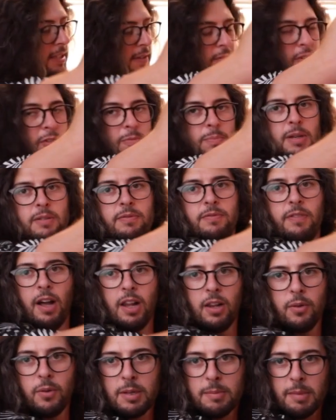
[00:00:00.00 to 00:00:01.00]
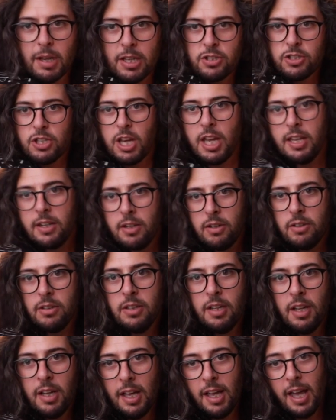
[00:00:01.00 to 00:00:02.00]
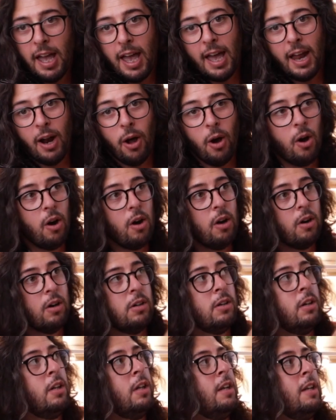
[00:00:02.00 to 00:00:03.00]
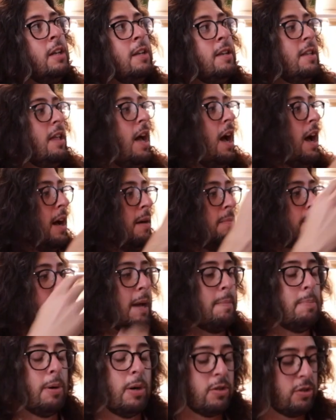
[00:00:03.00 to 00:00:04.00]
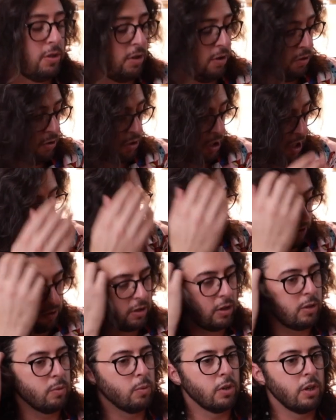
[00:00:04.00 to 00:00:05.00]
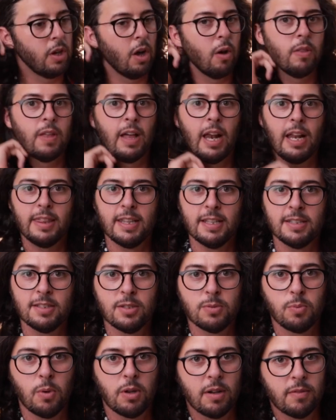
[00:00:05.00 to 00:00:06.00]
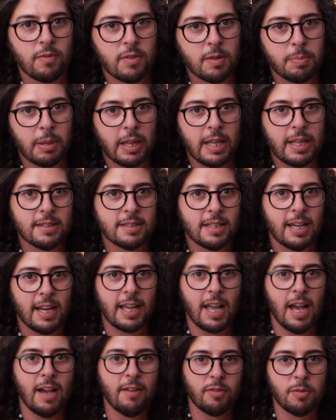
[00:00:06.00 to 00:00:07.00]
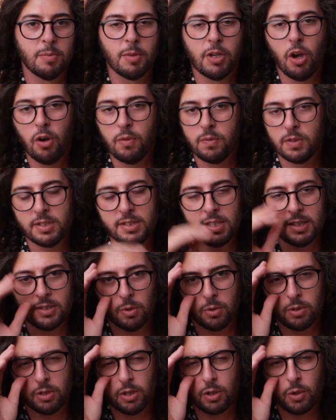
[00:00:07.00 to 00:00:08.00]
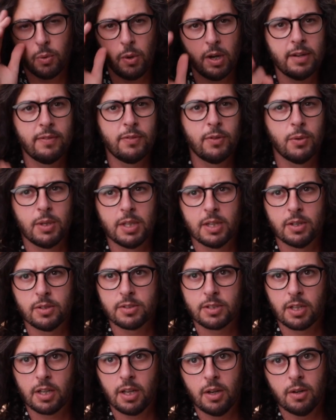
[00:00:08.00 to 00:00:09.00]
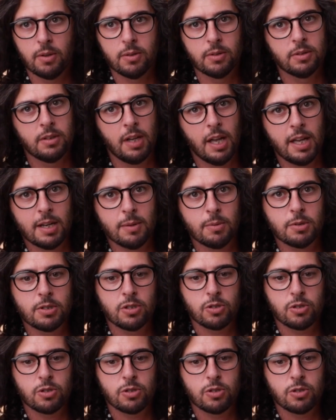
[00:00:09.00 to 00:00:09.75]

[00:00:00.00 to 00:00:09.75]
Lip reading: If you've been following my channel at all, my personal channel, you will know that this is one of the plants that I got from an overseas order quite a few years ago, and it was